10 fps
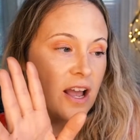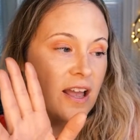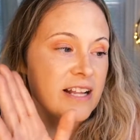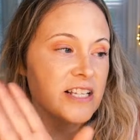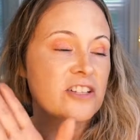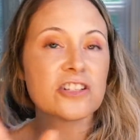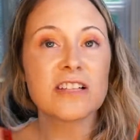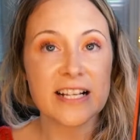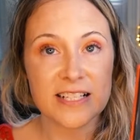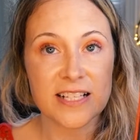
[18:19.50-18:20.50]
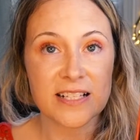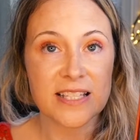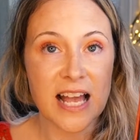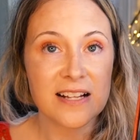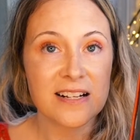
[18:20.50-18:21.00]
it does look like a
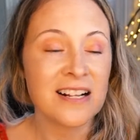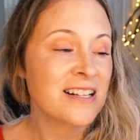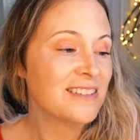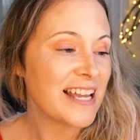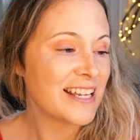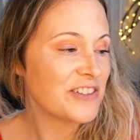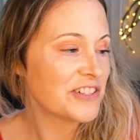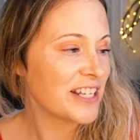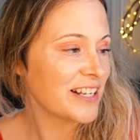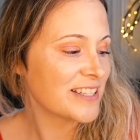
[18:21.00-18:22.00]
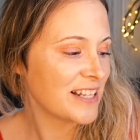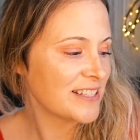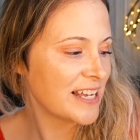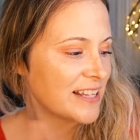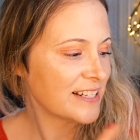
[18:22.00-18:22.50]
sunset. Like, it looks like a
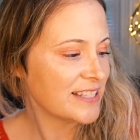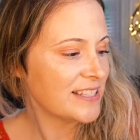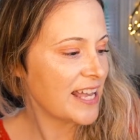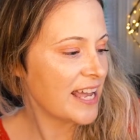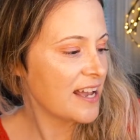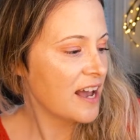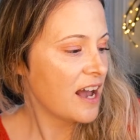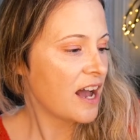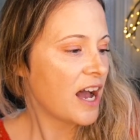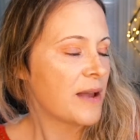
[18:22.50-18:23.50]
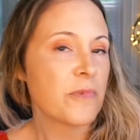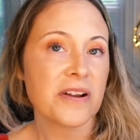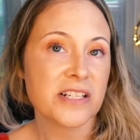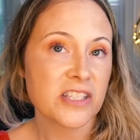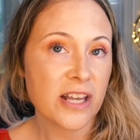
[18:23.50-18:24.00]
sunset. Like, today, I'm
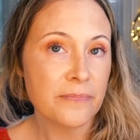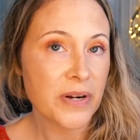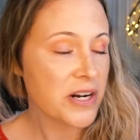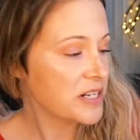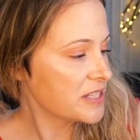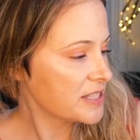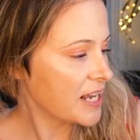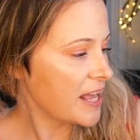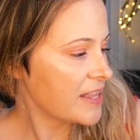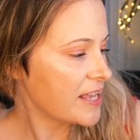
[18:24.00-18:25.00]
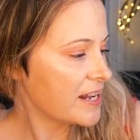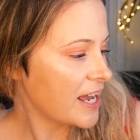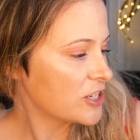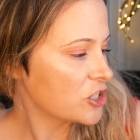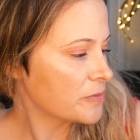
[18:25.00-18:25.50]
wearing Sunburst, and then
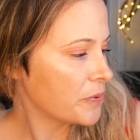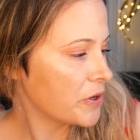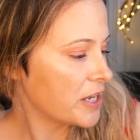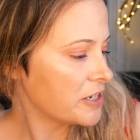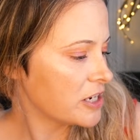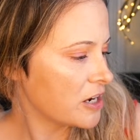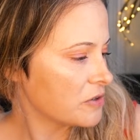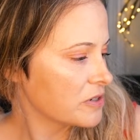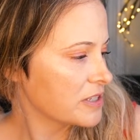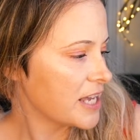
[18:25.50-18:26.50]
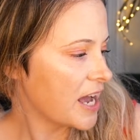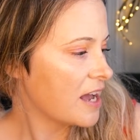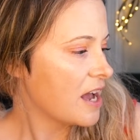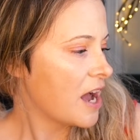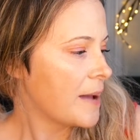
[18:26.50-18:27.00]
I just put, I
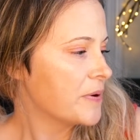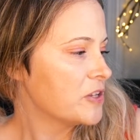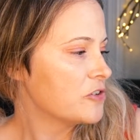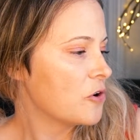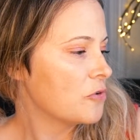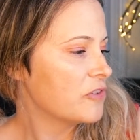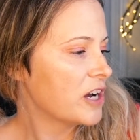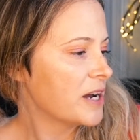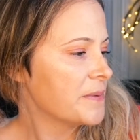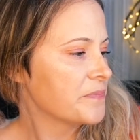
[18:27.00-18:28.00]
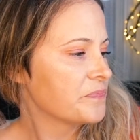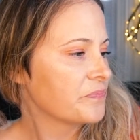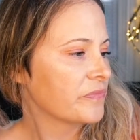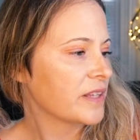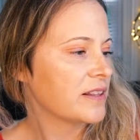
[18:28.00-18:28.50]
put Nova,
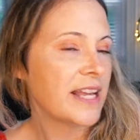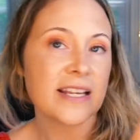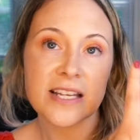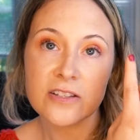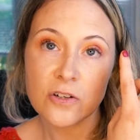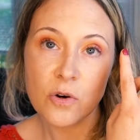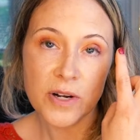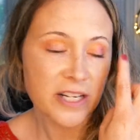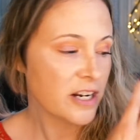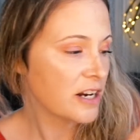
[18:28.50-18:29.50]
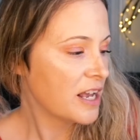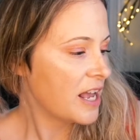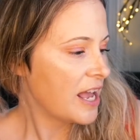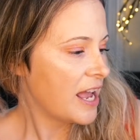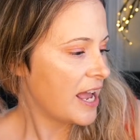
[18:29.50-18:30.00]
like, in the corner.
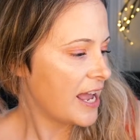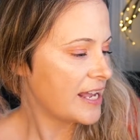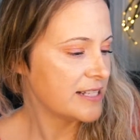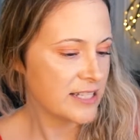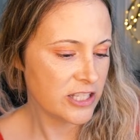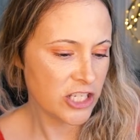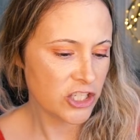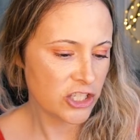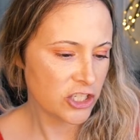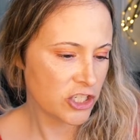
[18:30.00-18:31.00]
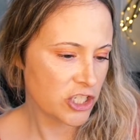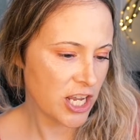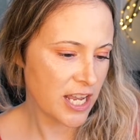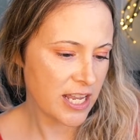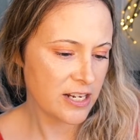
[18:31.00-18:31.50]
And this
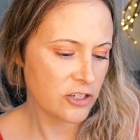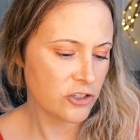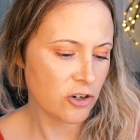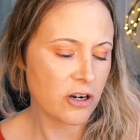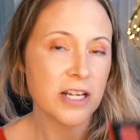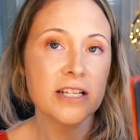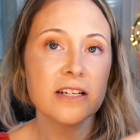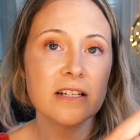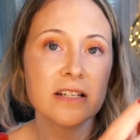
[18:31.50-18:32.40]
shade, Dawn,